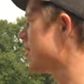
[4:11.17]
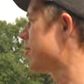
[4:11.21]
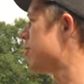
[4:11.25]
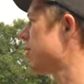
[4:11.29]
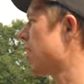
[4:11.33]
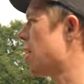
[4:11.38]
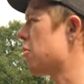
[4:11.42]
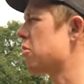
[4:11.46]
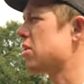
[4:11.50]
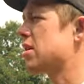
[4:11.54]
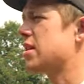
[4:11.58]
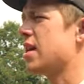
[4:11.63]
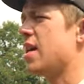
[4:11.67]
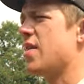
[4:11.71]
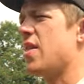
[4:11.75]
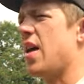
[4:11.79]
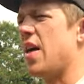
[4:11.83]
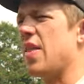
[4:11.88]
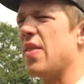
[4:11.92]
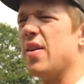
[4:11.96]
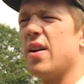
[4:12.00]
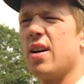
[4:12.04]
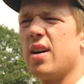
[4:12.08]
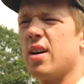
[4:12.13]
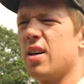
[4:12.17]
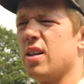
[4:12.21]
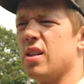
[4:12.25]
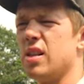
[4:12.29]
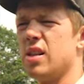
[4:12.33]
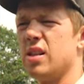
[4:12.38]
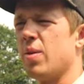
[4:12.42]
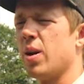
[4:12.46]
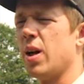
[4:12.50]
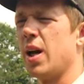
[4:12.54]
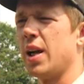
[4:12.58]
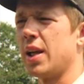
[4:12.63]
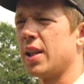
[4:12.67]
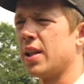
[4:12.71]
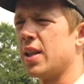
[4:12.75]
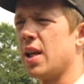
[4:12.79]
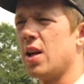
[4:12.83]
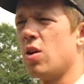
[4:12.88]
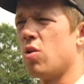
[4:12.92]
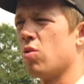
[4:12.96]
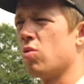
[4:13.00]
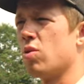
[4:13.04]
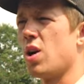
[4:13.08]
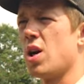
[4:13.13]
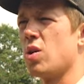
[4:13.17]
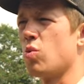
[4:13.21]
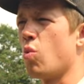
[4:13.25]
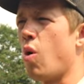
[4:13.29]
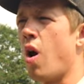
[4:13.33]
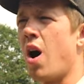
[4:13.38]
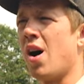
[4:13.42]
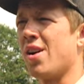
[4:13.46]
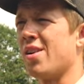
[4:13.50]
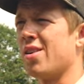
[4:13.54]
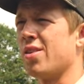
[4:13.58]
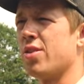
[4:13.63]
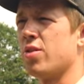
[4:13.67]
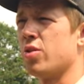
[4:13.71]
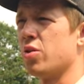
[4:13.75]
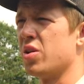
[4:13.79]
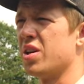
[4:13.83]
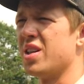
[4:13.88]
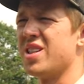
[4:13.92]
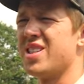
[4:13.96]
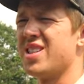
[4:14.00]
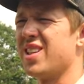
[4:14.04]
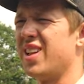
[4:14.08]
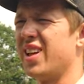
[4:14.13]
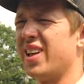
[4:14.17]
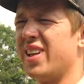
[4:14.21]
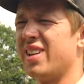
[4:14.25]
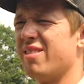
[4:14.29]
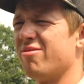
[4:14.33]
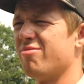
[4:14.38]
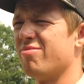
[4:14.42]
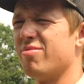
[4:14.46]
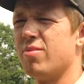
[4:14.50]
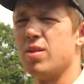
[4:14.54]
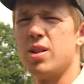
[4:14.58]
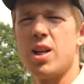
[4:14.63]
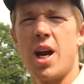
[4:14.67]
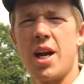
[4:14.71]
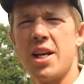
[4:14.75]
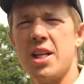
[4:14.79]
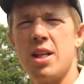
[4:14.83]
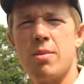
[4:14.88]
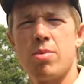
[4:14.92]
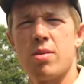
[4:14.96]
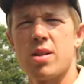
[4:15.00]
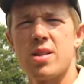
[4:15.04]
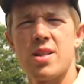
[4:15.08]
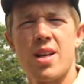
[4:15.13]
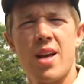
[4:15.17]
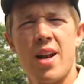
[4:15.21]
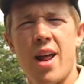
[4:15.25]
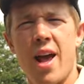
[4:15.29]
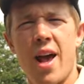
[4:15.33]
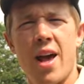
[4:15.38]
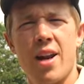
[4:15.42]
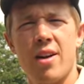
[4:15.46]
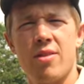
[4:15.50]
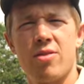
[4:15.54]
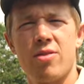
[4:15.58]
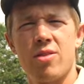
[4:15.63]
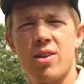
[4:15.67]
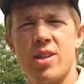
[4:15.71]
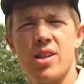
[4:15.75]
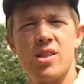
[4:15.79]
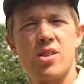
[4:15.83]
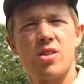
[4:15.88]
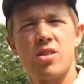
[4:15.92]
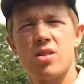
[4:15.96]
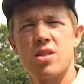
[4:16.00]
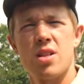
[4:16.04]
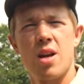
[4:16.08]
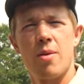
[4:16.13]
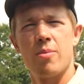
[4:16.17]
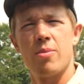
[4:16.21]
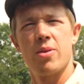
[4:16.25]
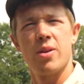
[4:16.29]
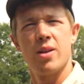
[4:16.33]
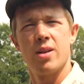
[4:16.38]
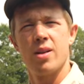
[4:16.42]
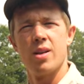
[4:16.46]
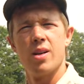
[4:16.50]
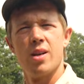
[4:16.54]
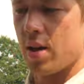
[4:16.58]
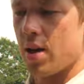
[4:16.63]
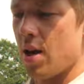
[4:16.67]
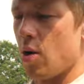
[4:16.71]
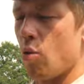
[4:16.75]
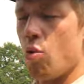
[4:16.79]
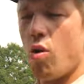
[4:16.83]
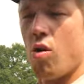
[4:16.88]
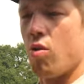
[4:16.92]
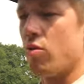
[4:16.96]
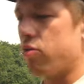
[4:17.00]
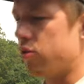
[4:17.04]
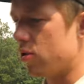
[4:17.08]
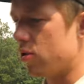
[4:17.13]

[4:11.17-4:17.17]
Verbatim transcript: the plumber said that they're like, they don't run water through it. It's like 90% antifreeze or something. It won't